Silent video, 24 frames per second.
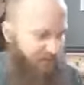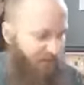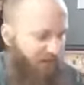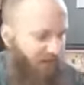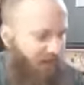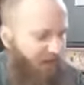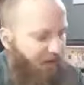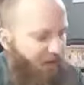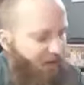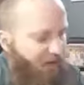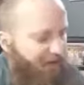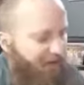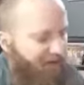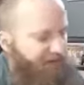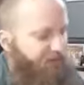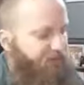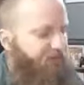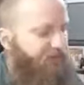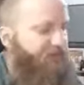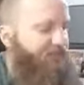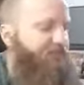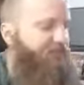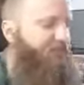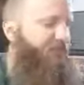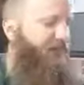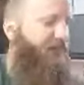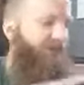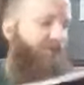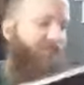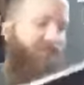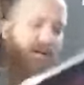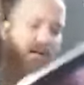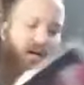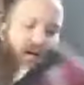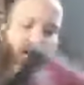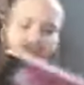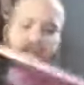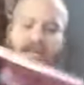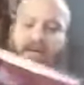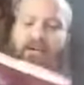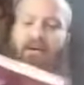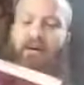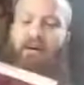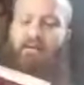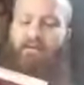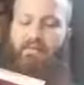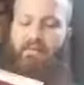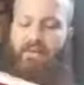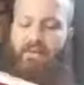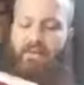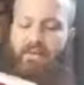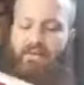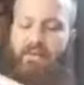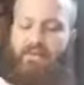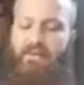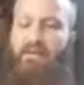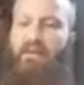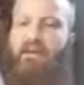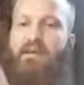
and then we do have the hardcovers.